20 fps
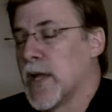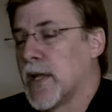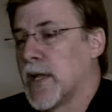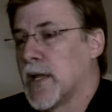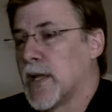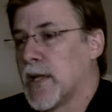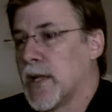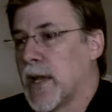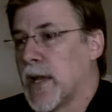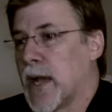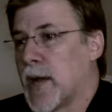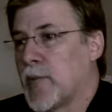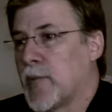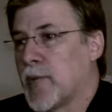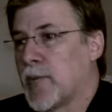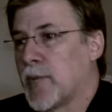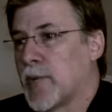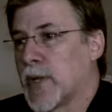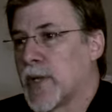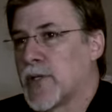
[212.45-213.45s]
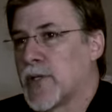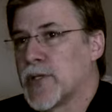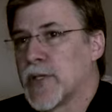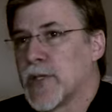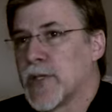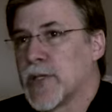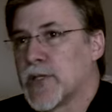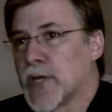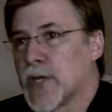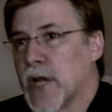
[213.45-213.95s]
the
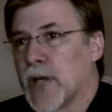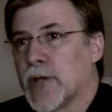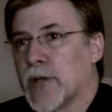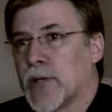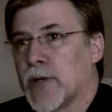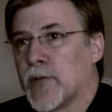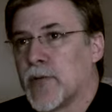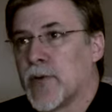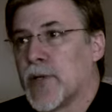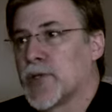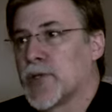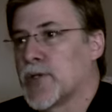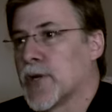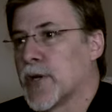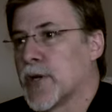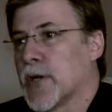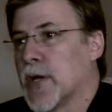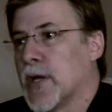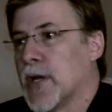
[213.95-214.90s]
hypoplasia child in a wheelchair,